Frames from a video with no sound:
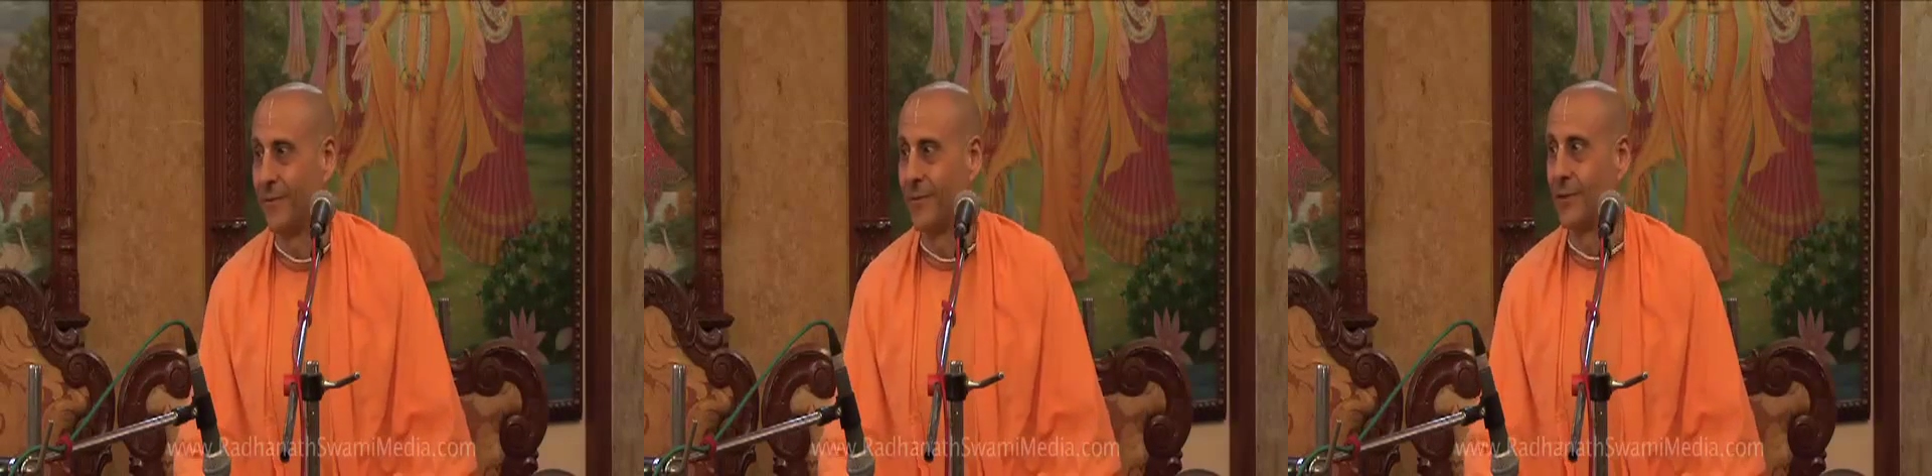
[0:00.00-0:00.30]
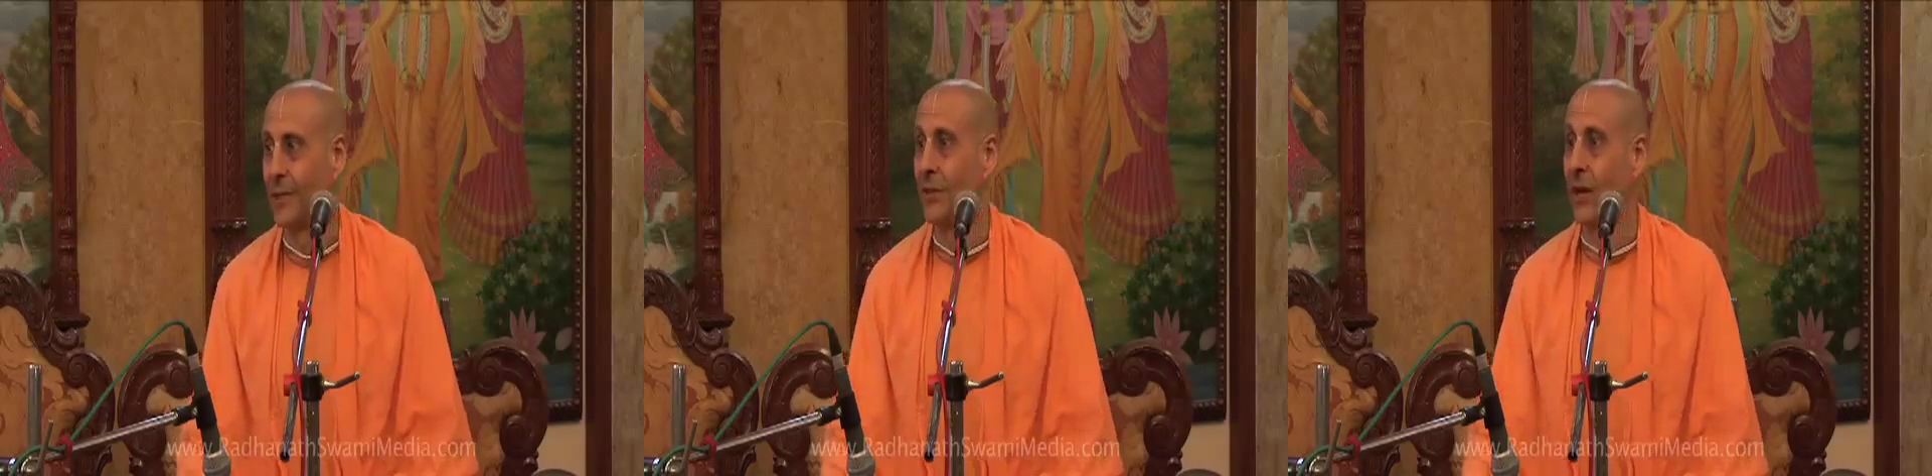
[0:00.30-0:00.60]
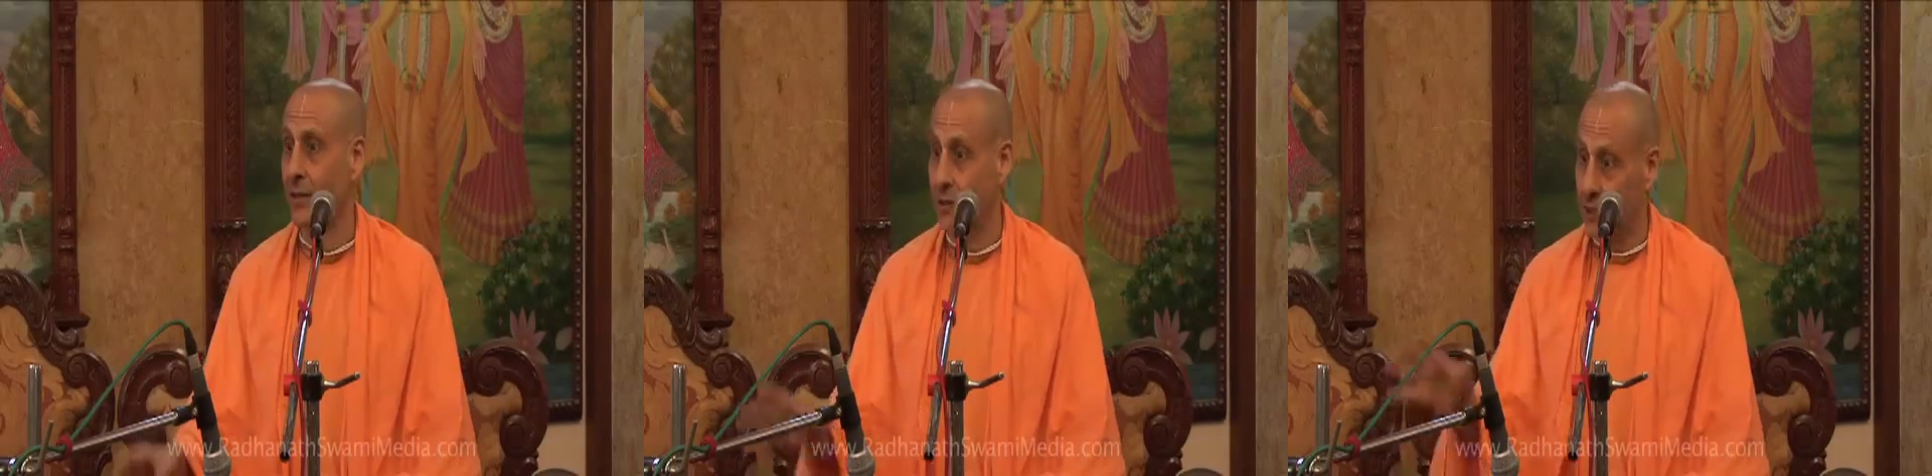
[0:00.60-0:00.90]

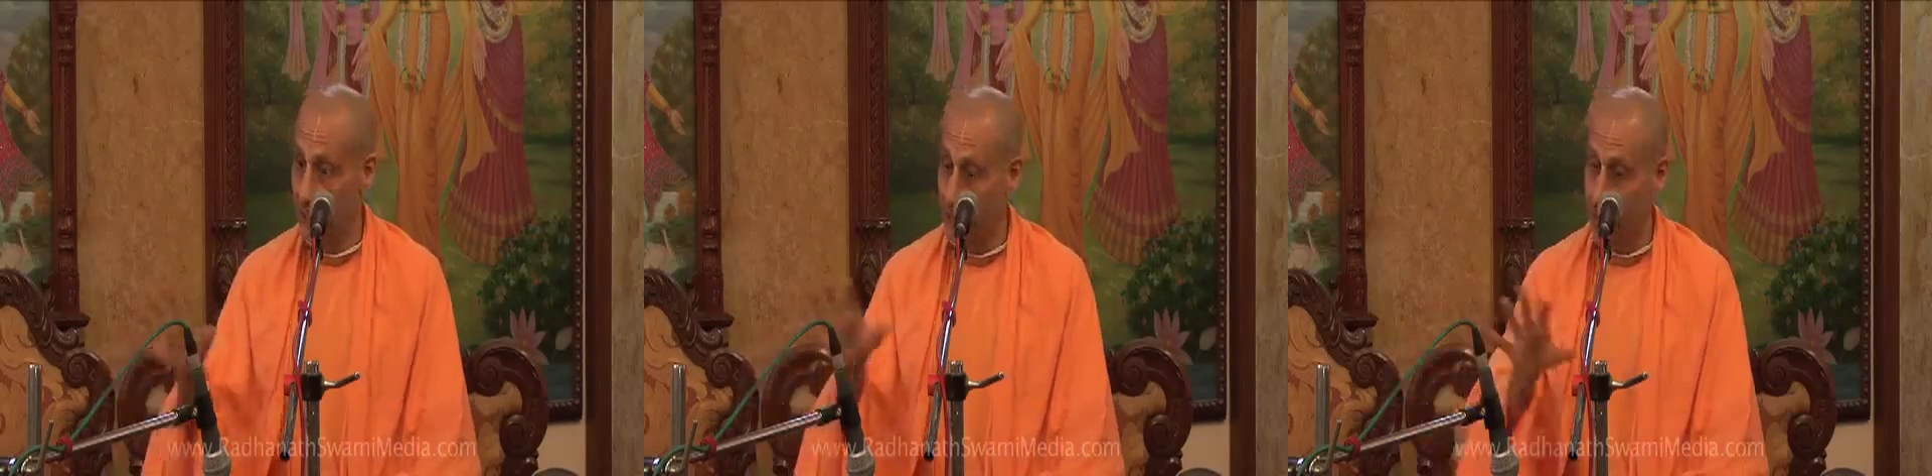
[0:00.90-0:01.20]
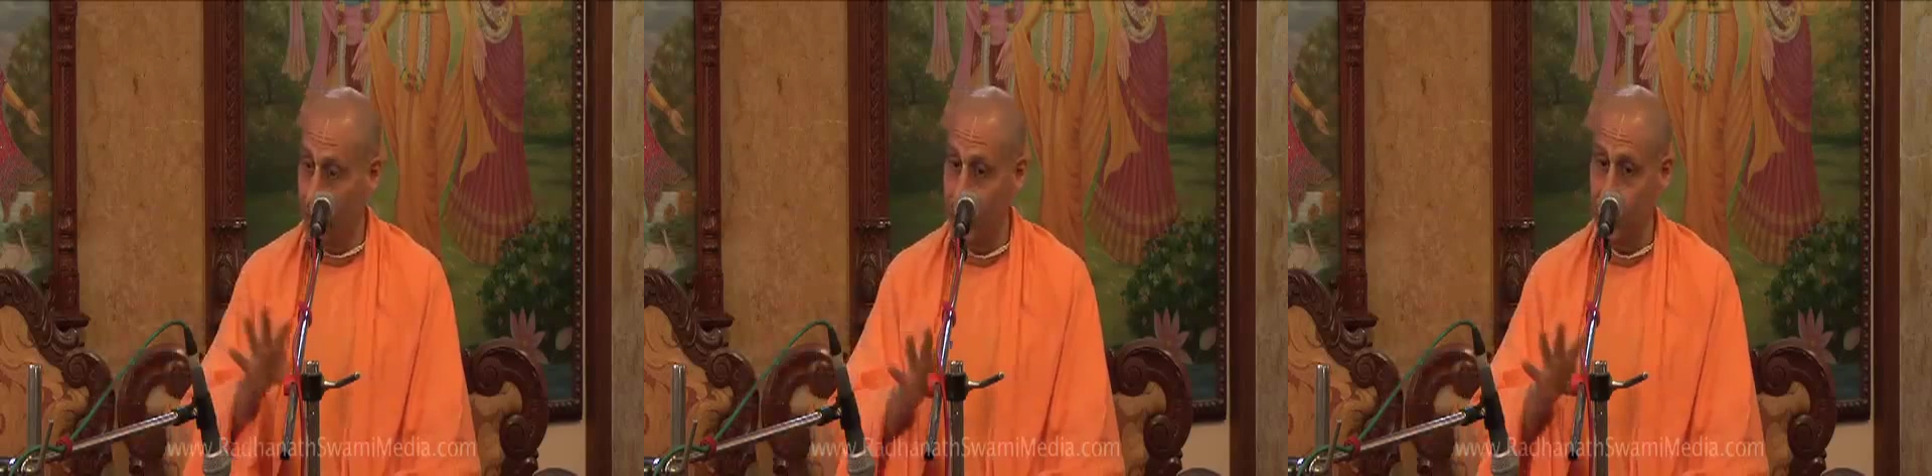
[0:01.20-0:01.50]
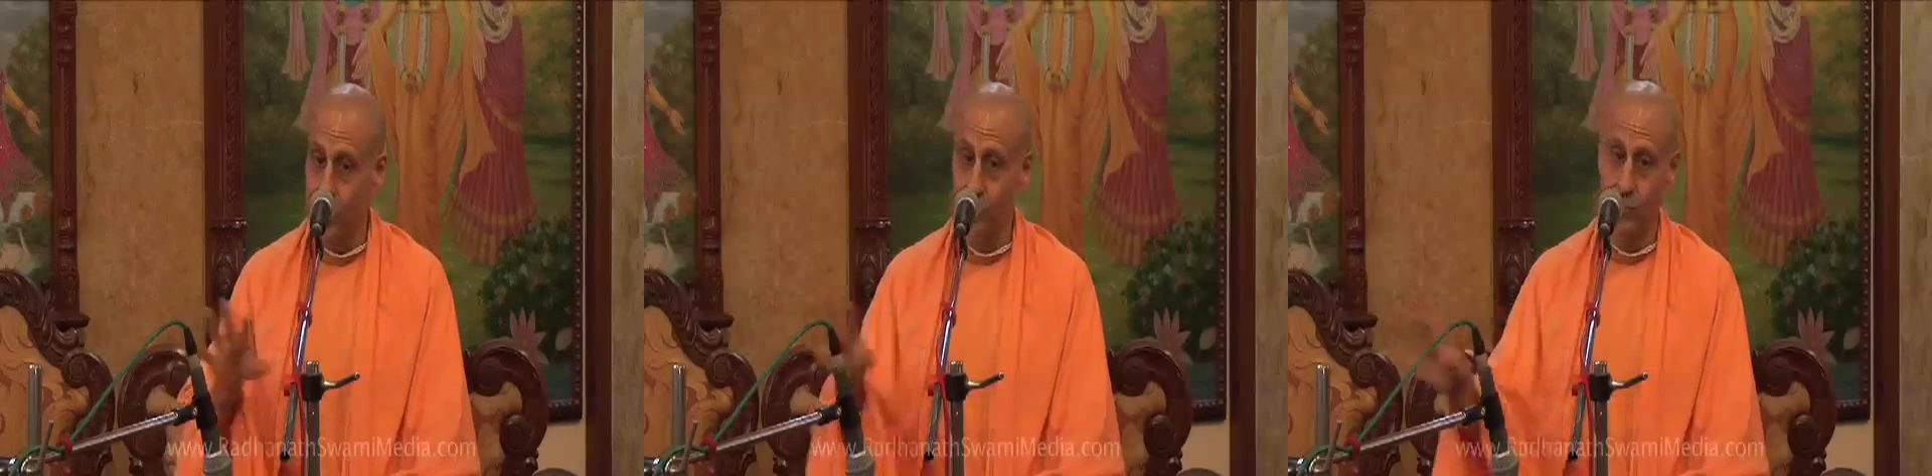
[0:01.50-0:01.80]
Shivananda Sain had 3
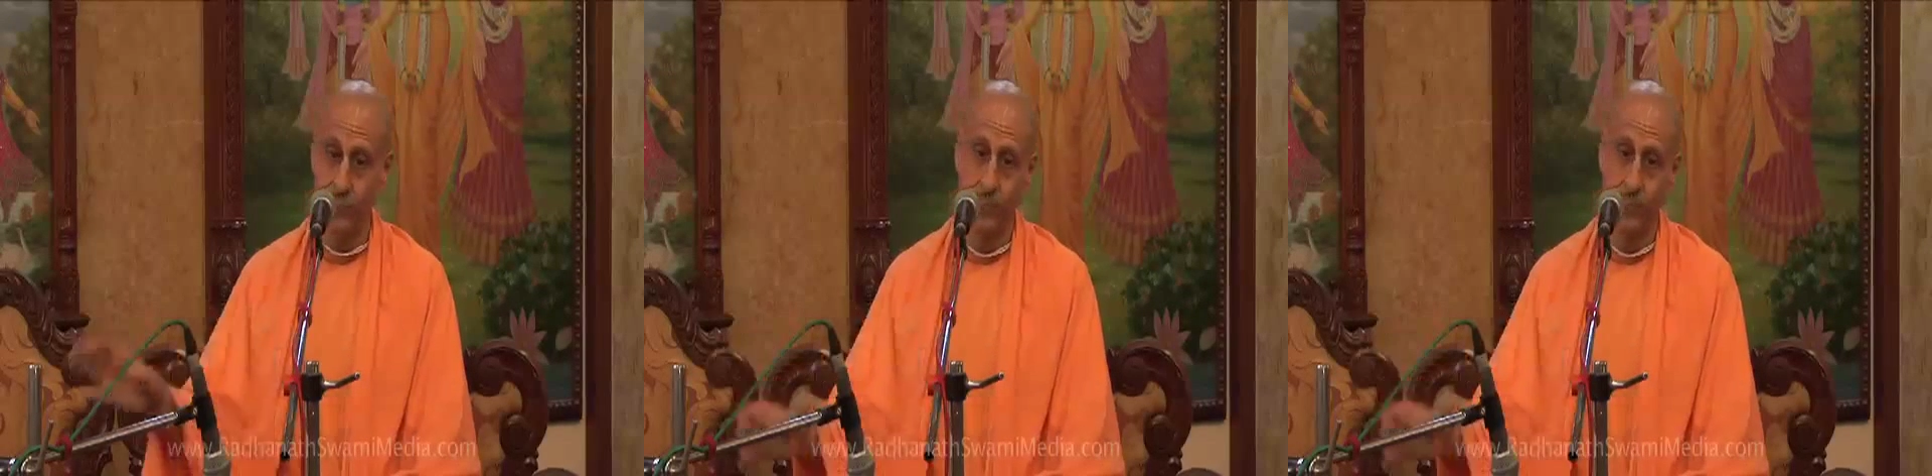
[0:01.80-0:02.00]
children.